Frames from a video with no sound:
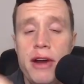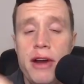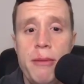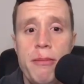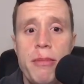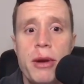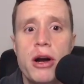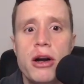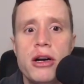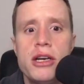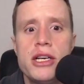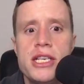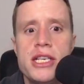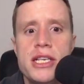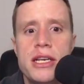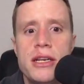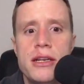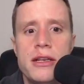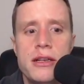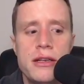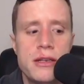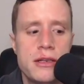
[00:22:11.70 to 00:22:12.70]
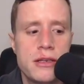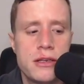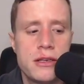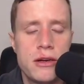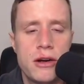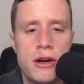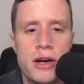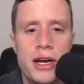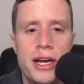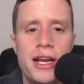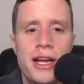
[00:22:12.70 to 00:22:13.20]
person,
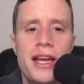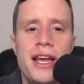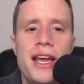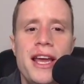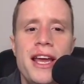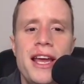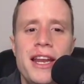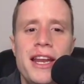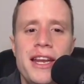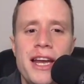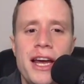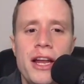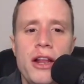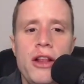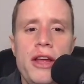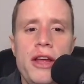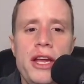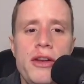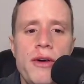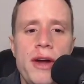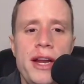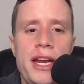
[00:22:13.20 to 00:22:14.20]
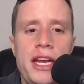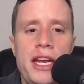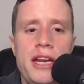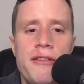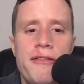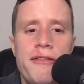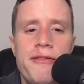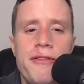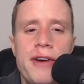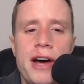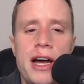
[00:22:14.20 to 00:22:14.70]
not only do I need to
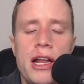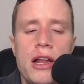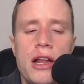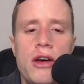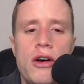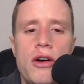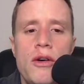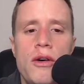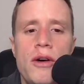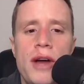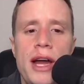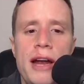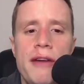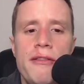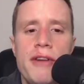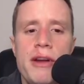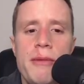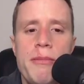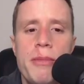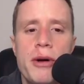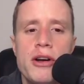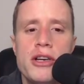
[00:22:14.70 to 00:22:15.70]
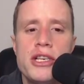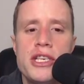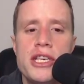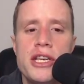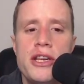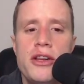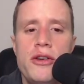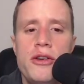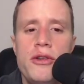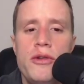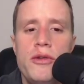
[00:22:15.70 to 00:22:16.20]
follow every
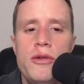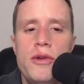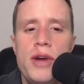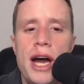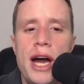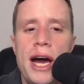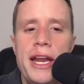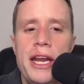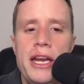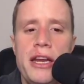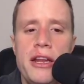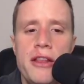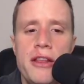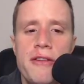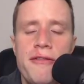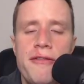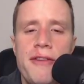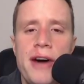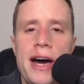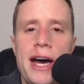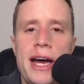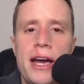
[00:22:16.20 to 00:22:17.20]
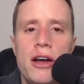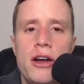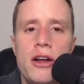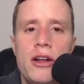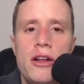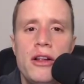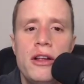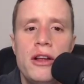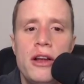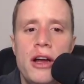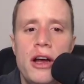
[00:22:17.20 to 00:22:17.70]
person who got into the
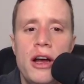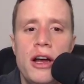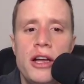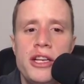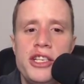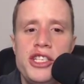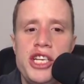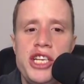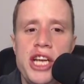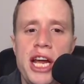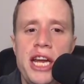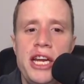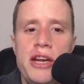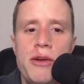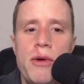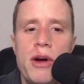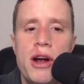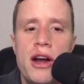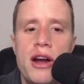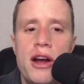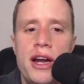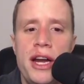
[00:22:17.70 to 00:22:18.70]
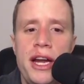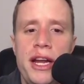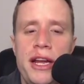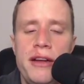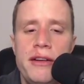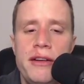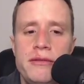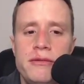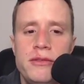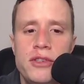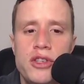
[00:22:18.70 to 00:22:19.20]
file on
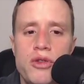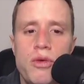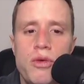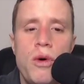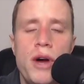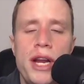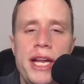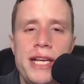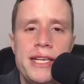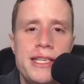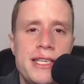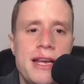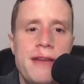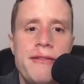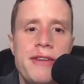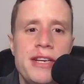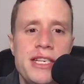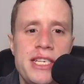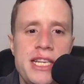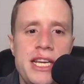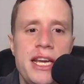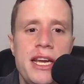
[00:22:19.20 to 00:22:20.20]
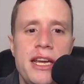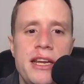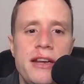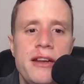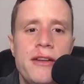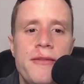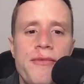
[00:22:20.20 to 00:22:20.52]
January 2017,